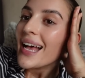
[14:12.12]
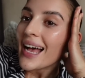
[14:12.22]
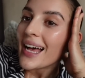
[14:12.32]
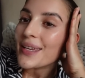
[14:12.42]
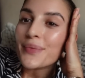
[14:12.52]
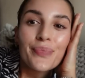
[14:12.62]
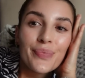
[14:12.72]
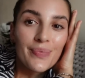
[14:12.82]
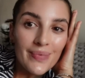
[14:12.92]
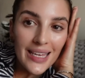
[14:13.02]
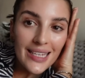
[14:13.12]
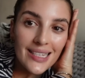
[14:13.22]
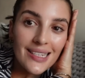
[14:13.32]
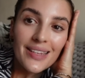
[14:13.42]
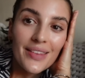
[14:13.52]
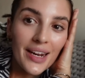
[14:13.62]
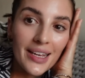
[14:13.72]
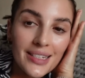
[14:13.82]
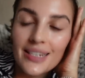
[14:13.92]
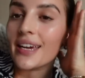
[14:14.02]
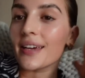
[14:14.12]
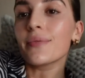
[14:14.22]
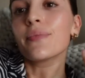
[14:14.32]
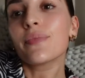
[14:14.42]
Hi. It's the next day.